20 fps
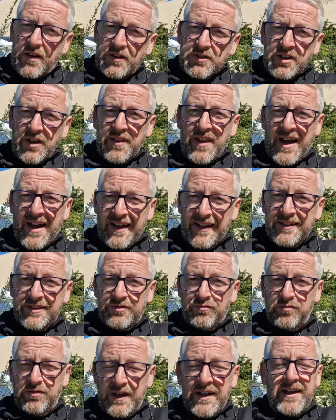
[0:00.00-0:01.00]
So that is
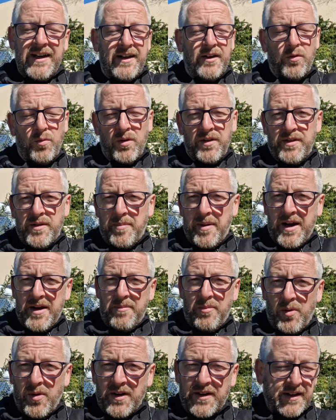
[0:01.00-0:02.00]
really all of the
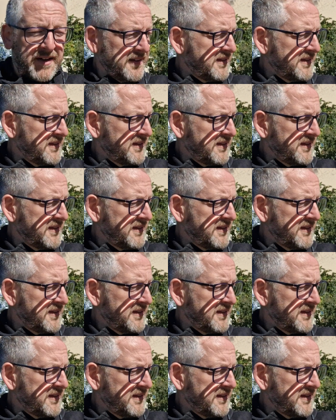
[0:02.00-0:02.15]
paperwork and